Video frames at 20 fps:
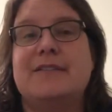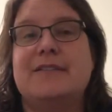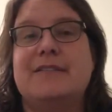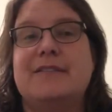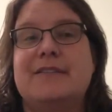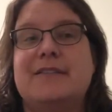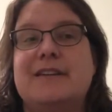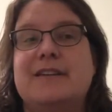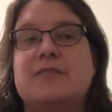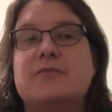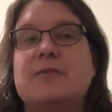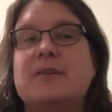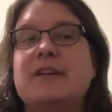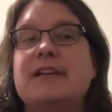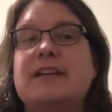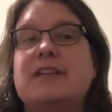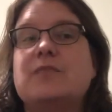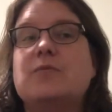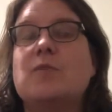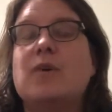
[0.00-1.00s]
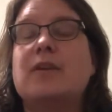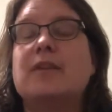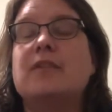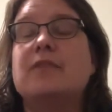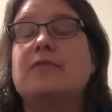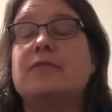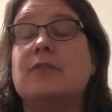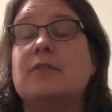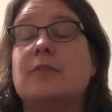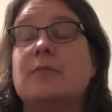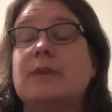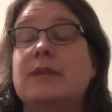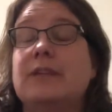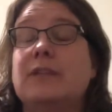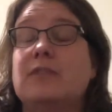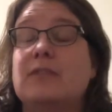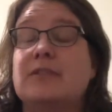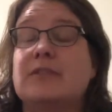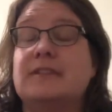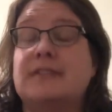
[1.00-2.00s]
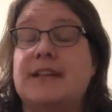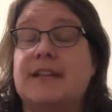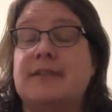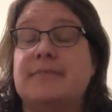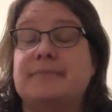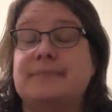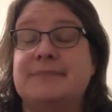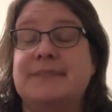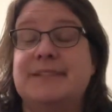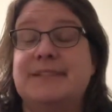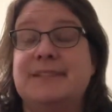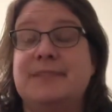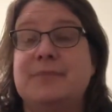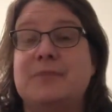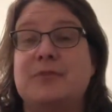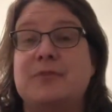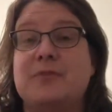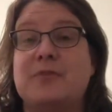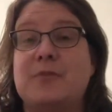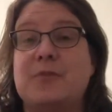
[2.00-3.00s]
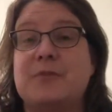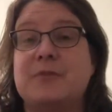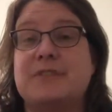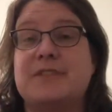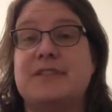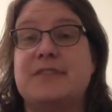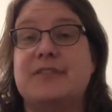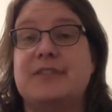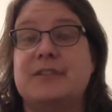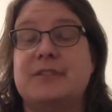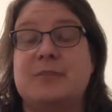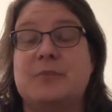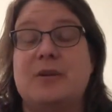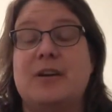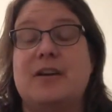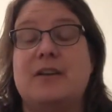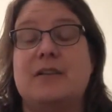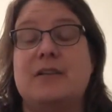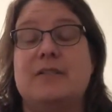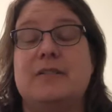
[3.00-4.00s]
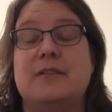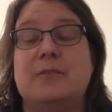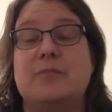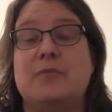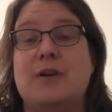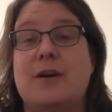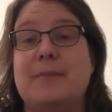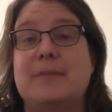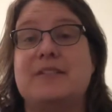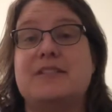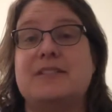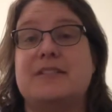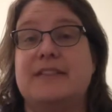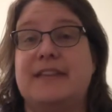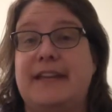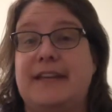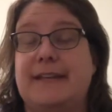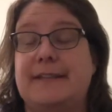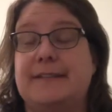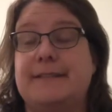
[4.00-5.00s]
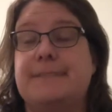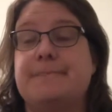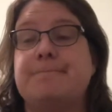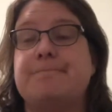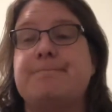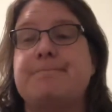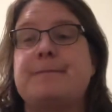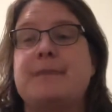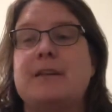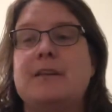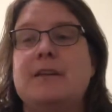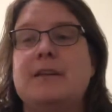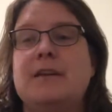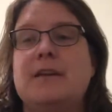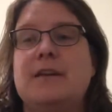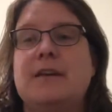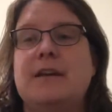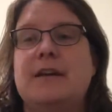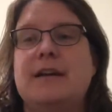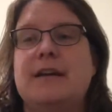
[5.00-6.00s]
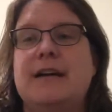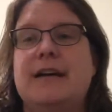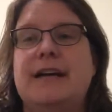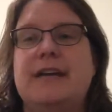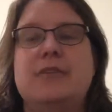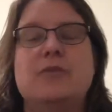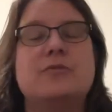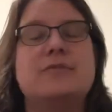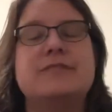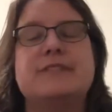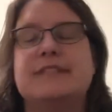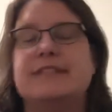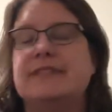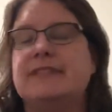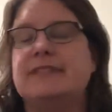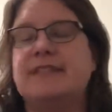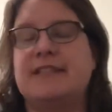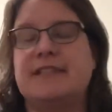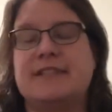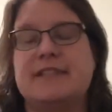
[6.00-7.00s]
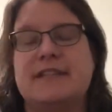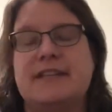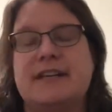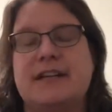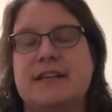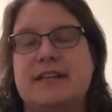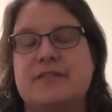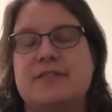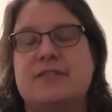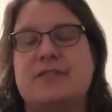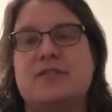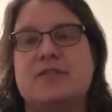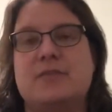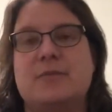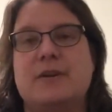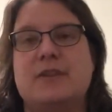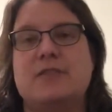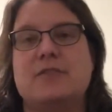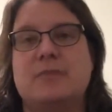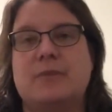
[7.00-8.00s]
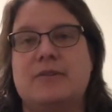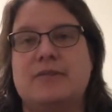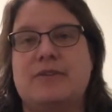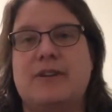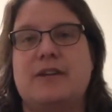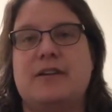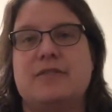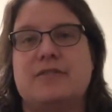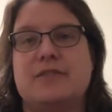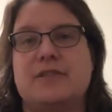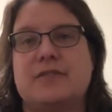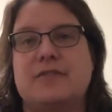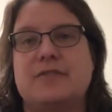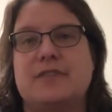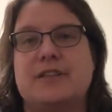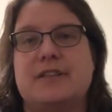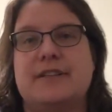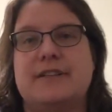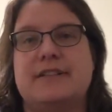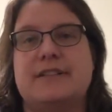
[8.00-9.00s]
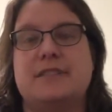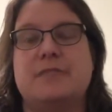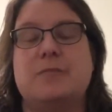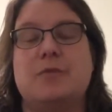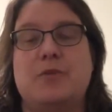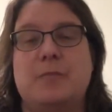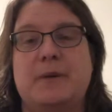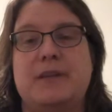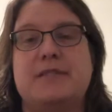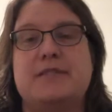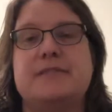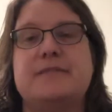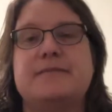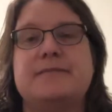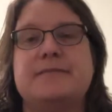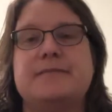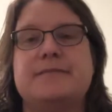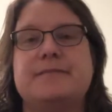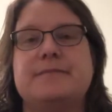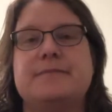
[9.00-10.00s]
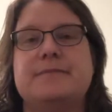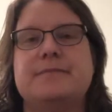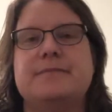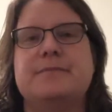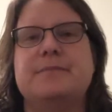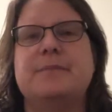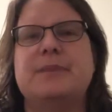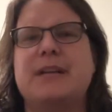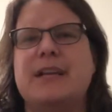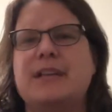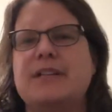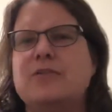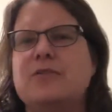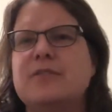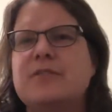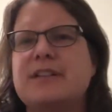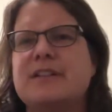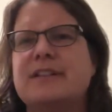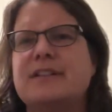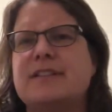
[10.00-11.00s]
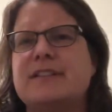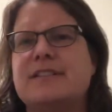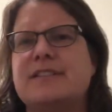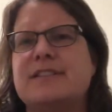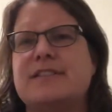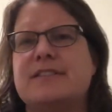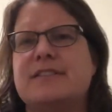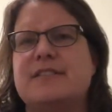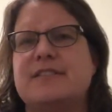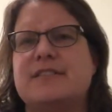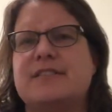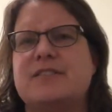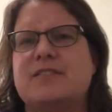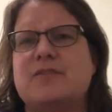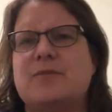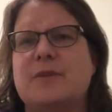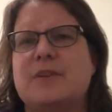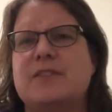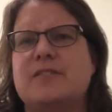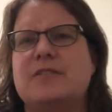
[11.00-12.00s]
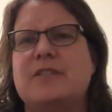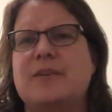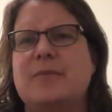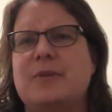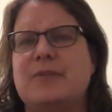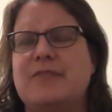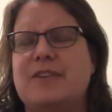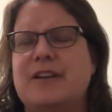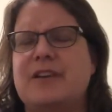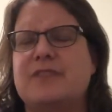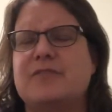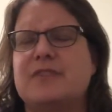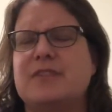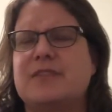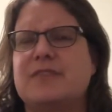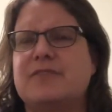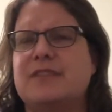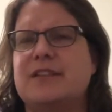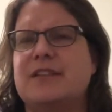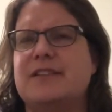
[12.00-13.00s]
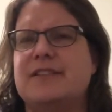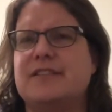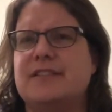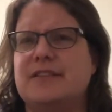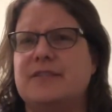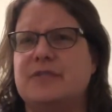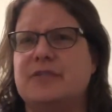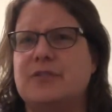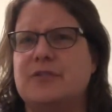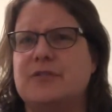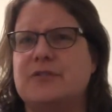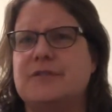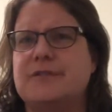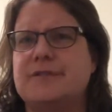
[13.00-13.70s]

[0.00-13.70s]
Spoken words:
The Israelites wandered for a really long time before receiving the promised land. I don't think that that's the kind of situation we find ourselves in at this moment, but I do think that the situation that we find ourselves in is difficult.